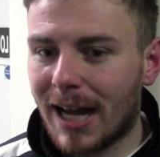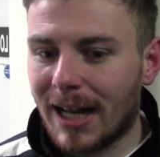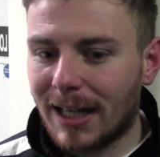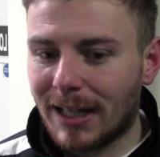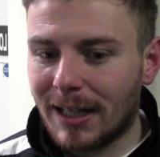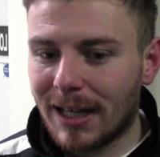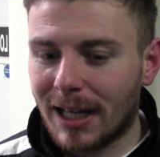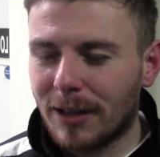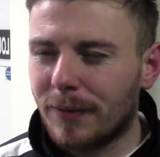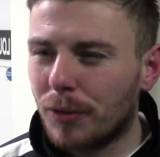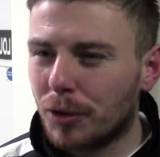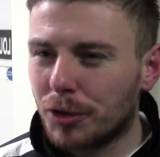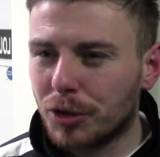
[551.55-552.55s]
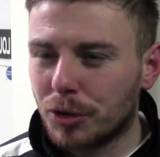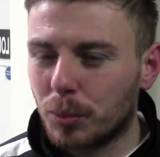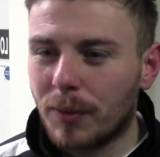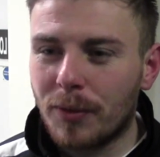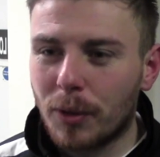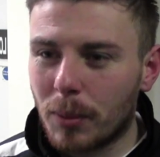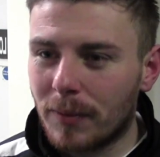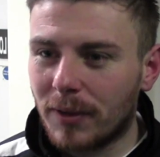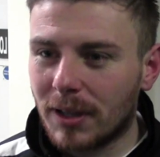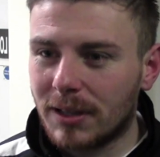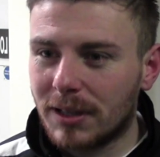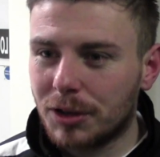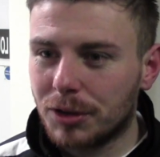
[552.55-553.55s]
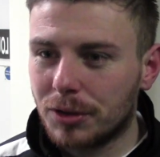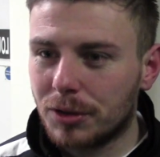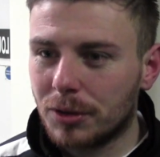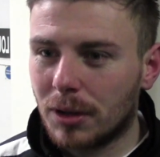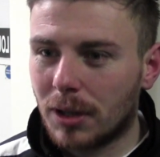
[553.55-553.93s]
any foolishness with the weather conditions.